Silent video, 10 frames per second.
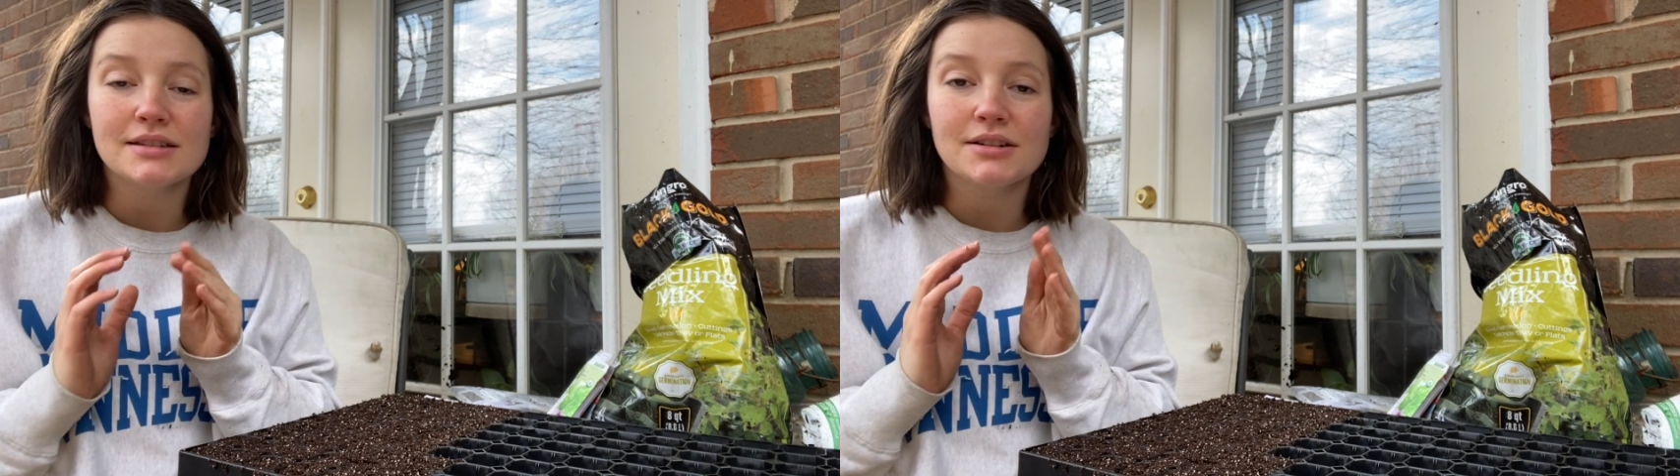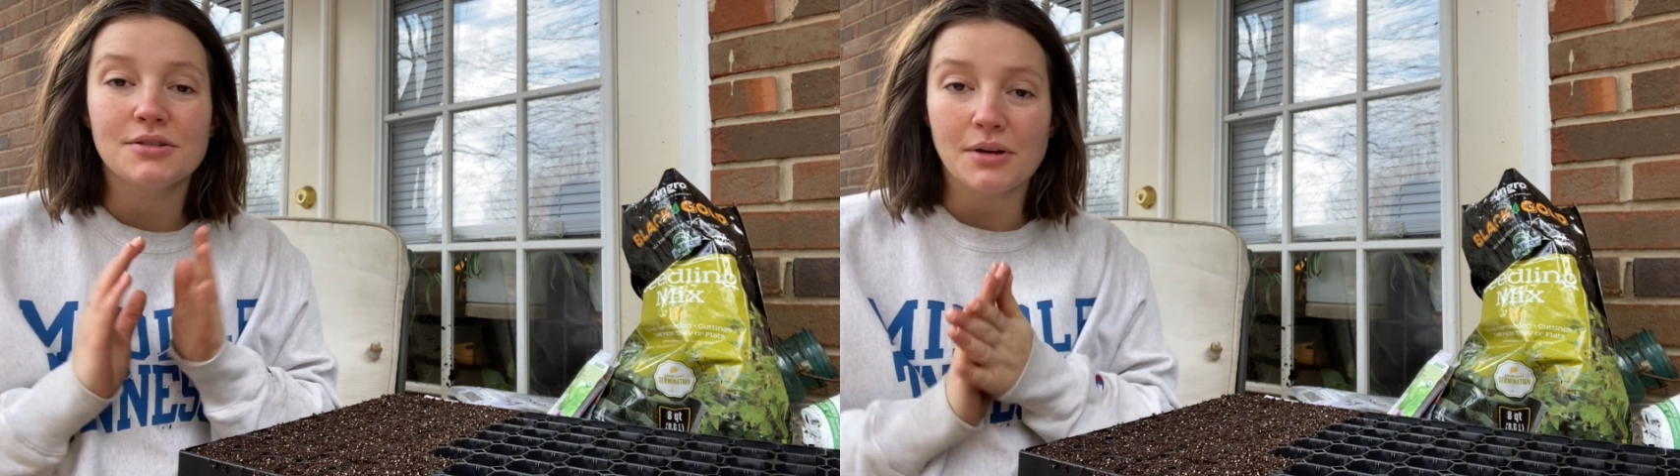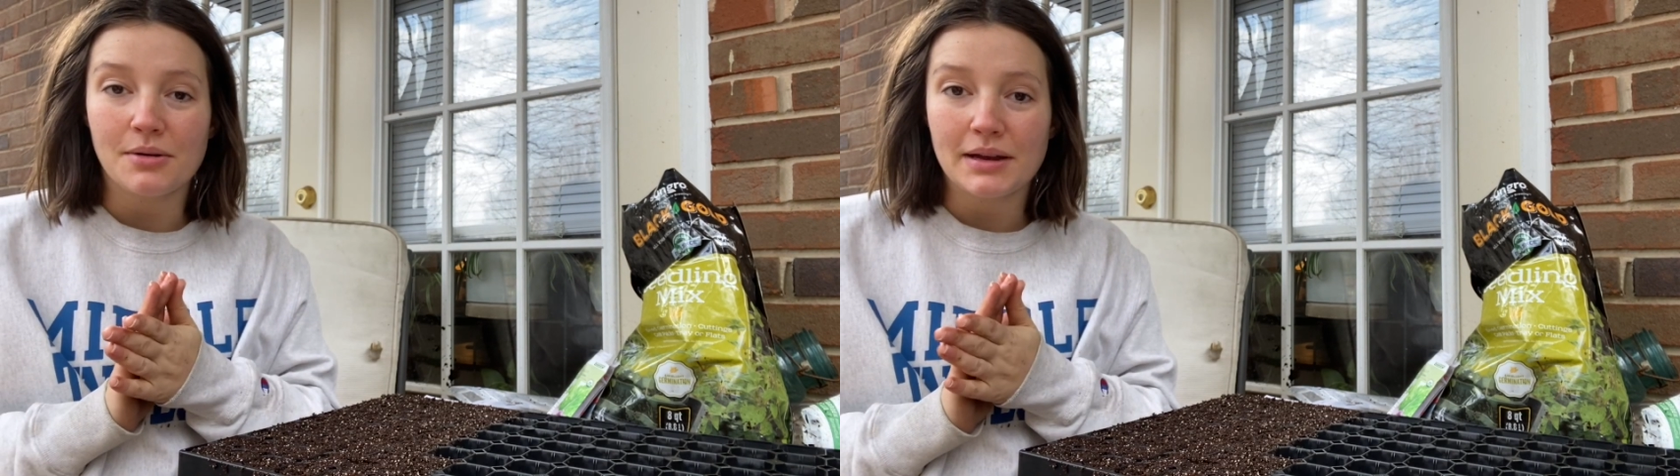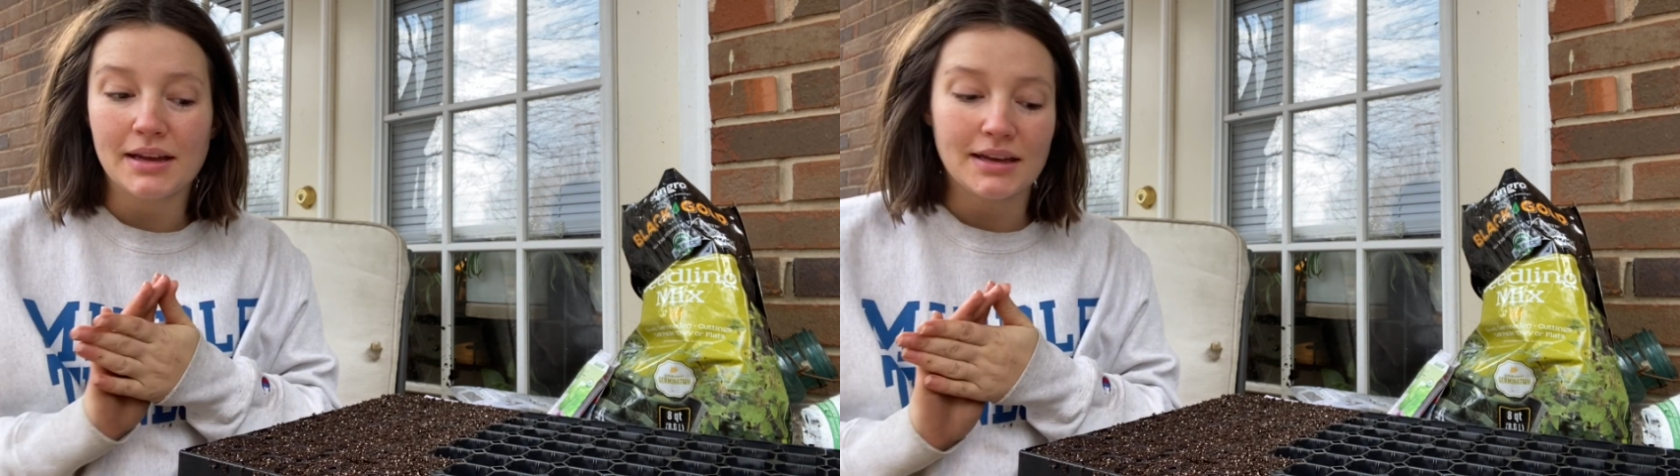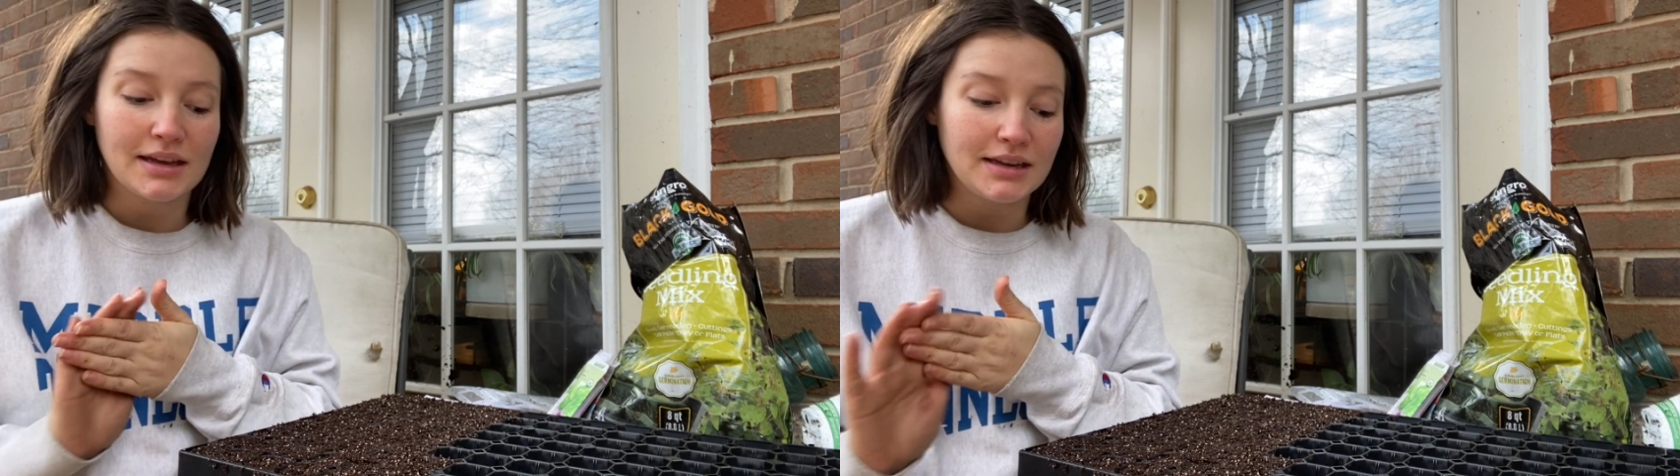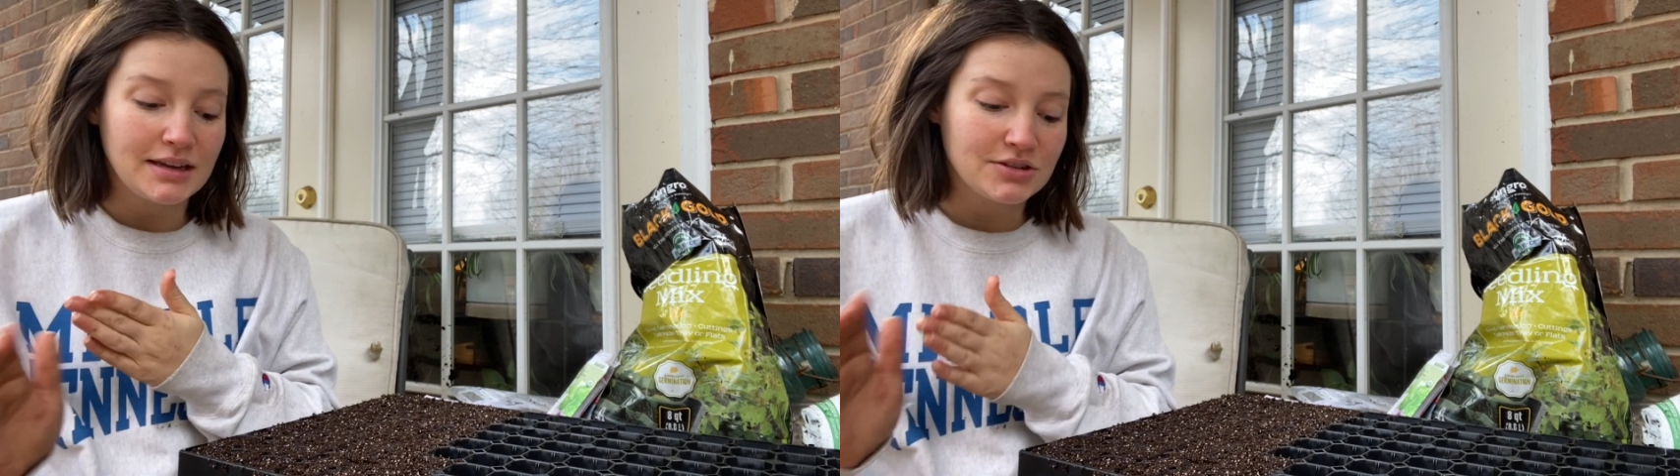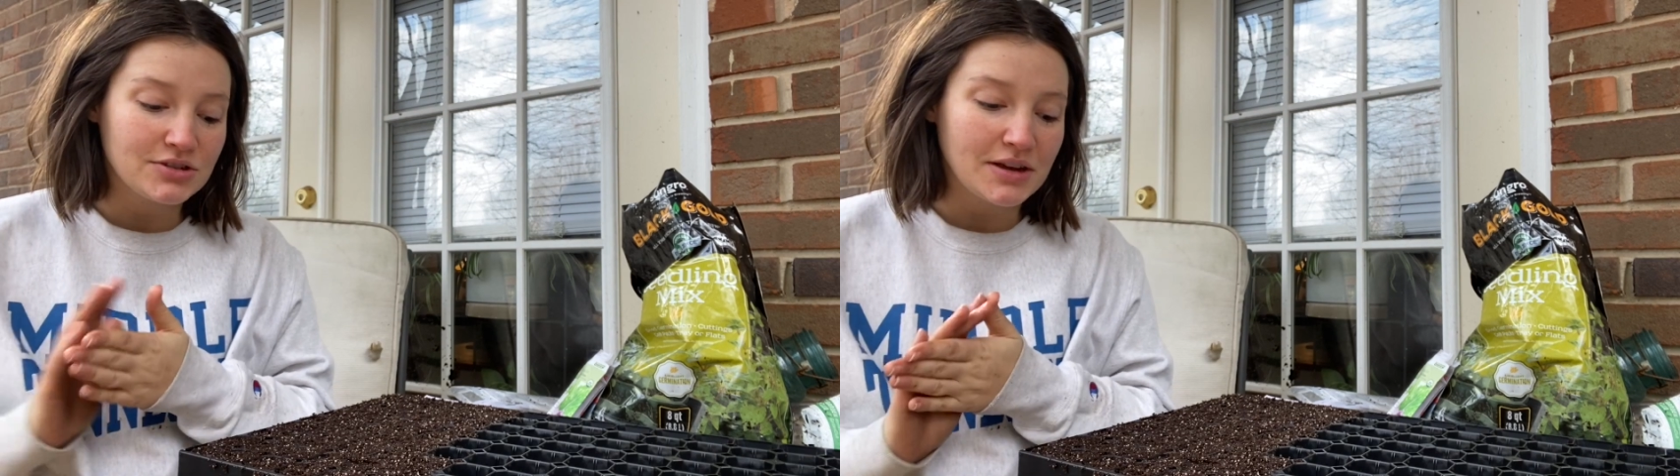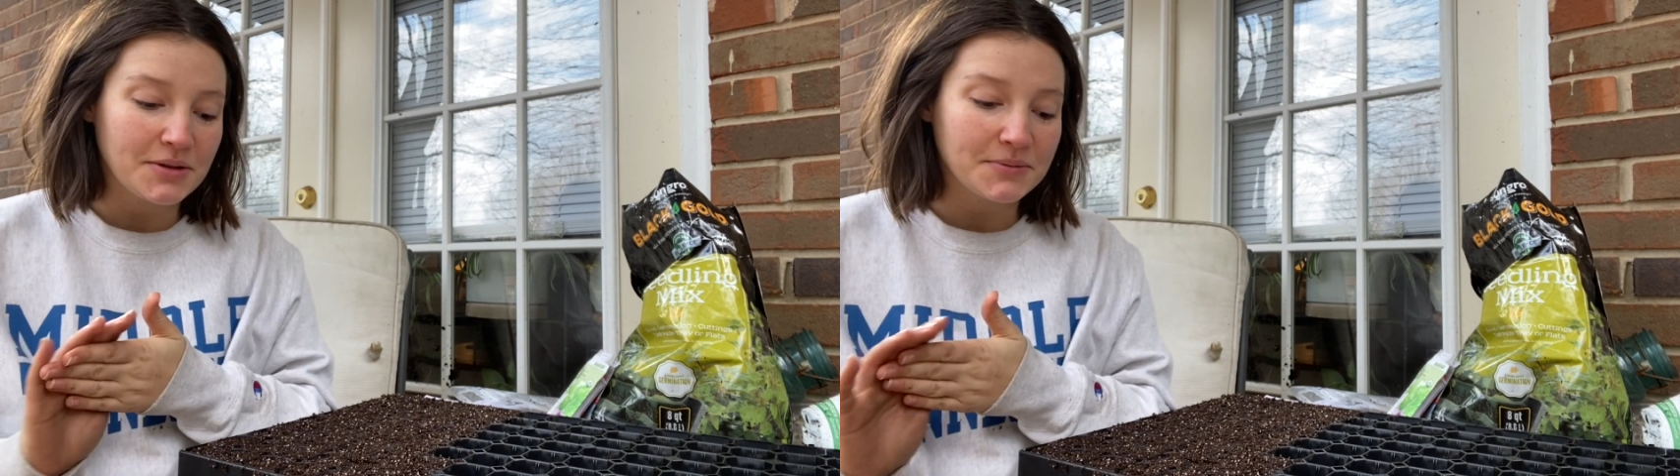growing in each cell.